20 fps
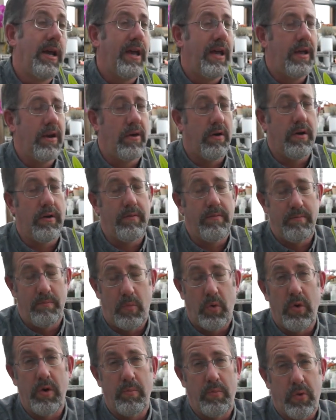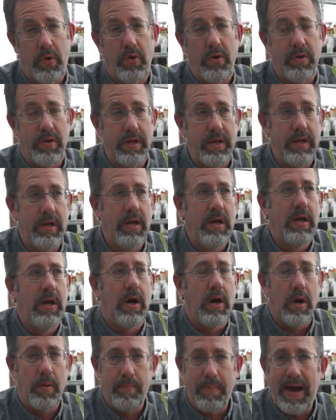And more importantly,
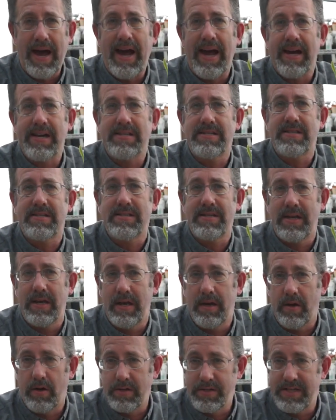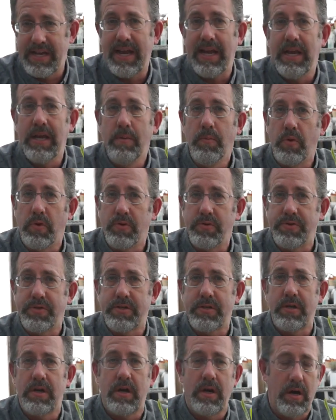our backs and our
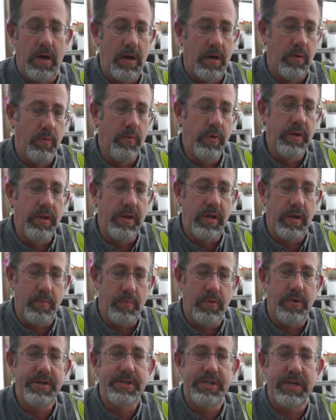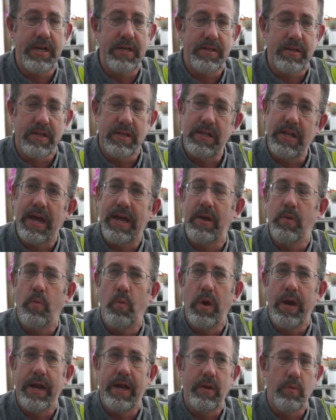tables really appreciate the light
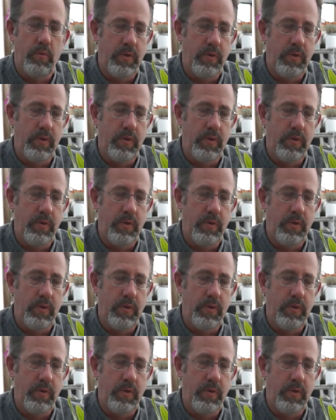weight.